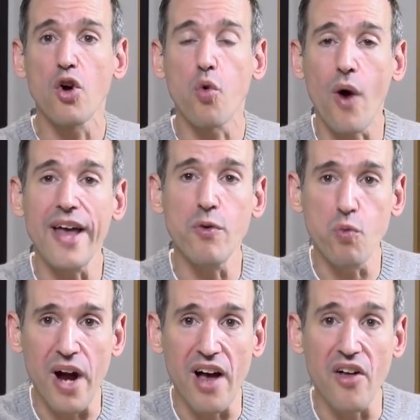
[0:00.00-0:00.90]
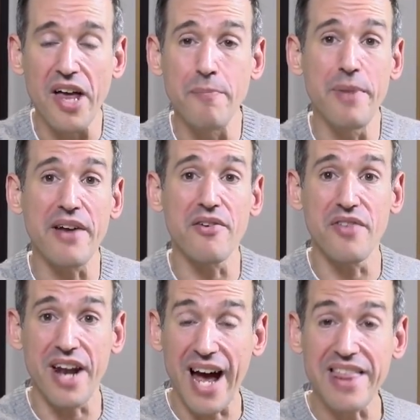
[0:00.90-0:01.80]
quite well and better
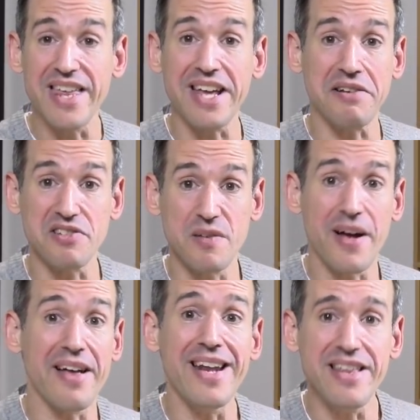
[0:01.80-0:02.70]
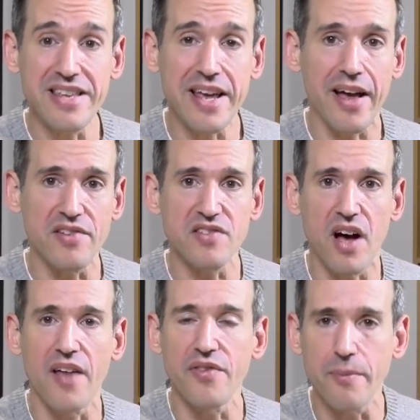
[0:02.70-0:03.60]
than I think just about anything else
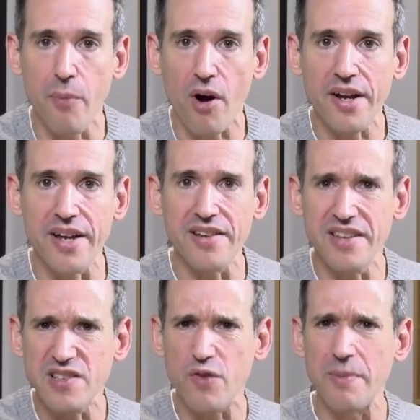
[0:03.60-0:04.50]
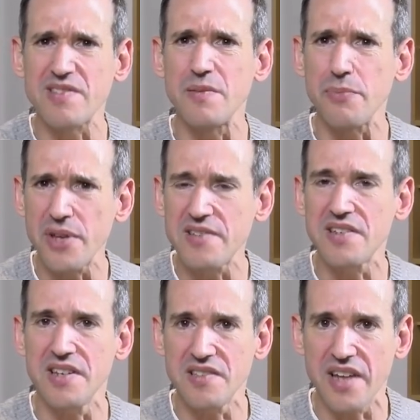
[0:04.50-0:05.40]
on the market, at least from a
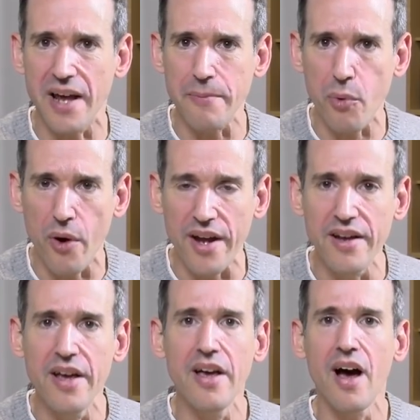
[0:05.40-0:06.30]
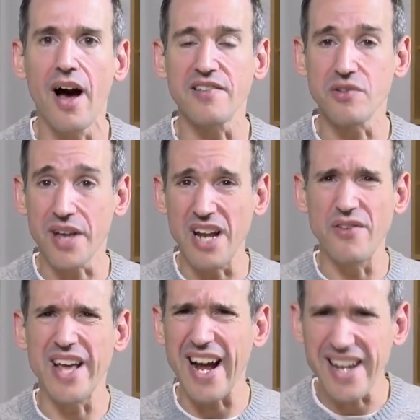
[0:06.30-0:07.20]
simplicity standpoint. Uh, so again, if
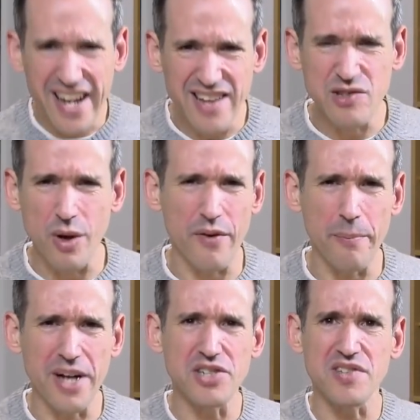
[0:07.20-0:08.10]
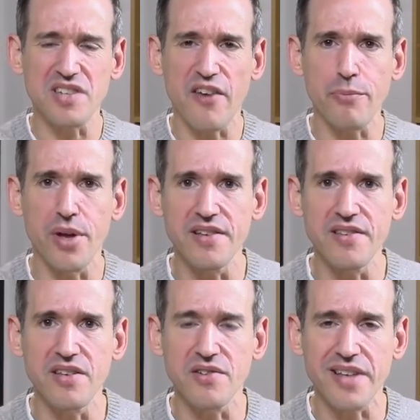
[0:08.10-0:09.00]
you got kids who have a bunch of stuff
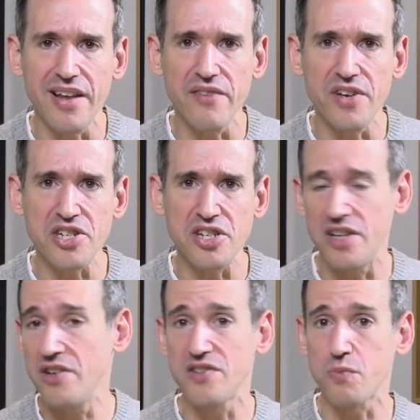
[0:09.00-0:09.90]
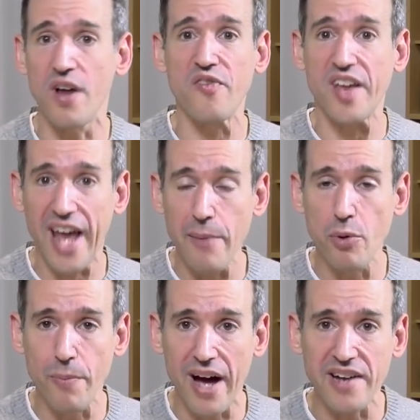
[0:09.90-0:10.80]
into your television and you just want the
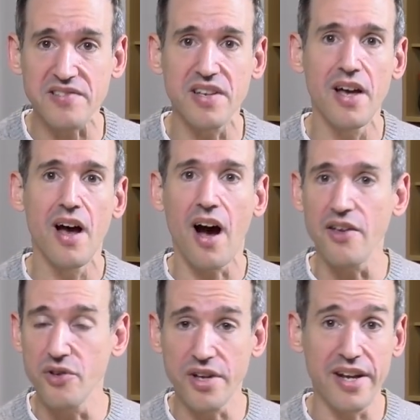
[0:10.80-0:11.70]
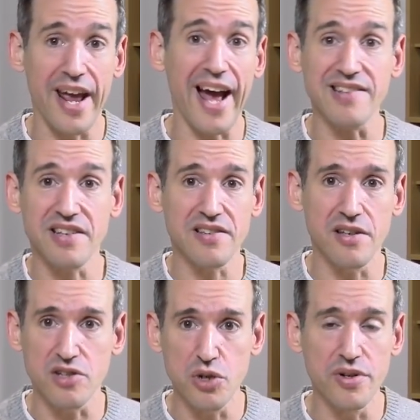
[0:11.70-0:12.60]
cable box, uh, you can ask it
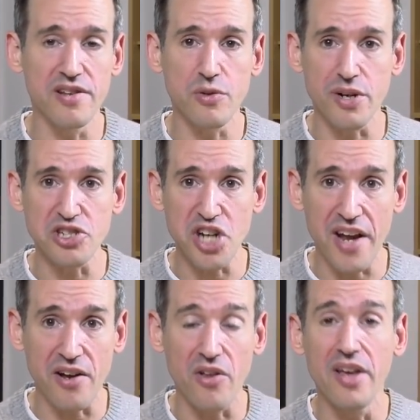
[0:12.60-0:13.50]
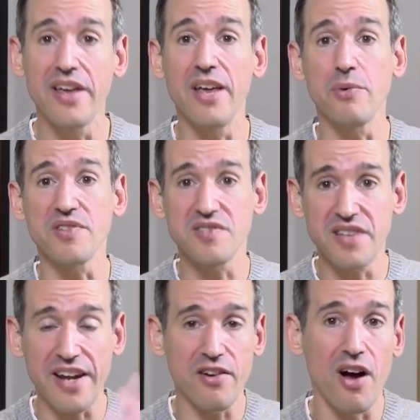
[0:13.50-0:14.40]
to tune into a channel. It will
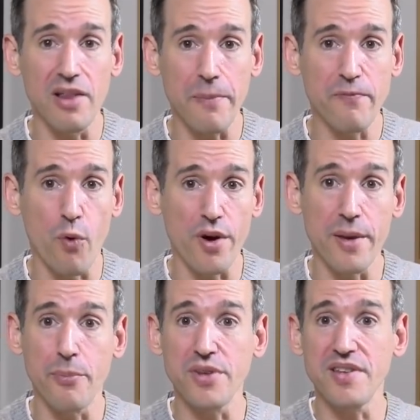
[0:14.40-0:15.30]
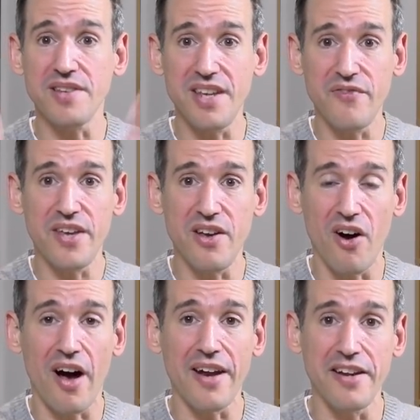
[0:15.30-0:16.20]
set it all up for you, put the TV
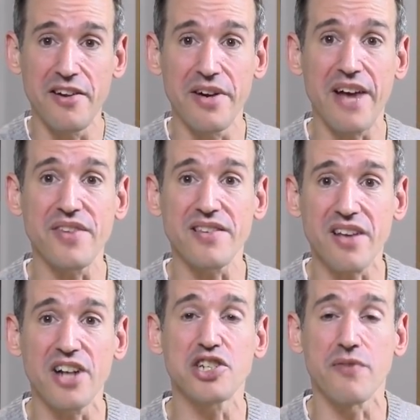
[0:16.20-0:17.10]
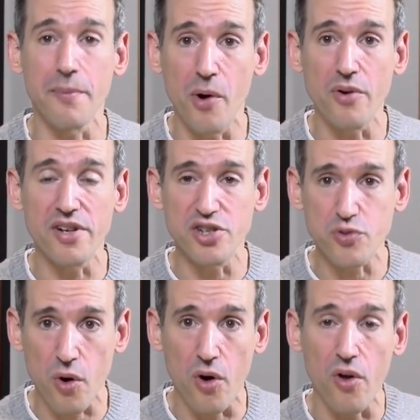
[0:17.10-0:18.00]
on, and you don't have to touch a remote
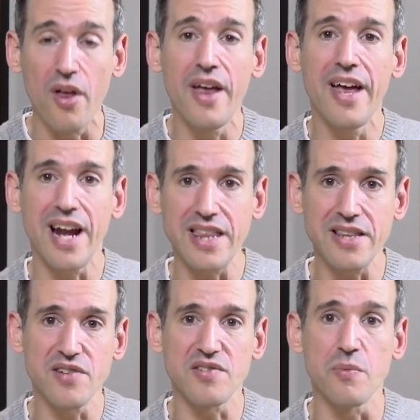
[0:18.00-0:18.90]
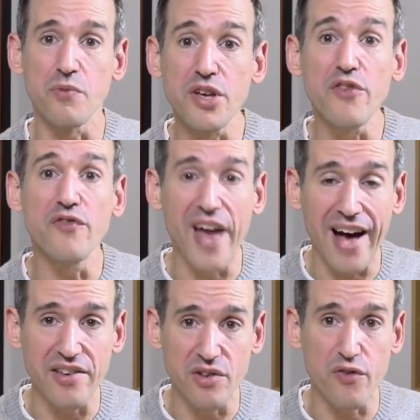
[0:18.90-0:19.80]
control. And I think there's some real
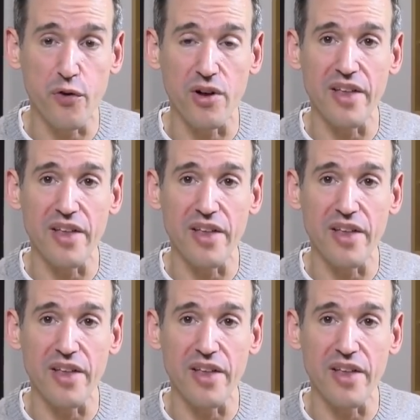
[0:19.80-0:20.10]
value for a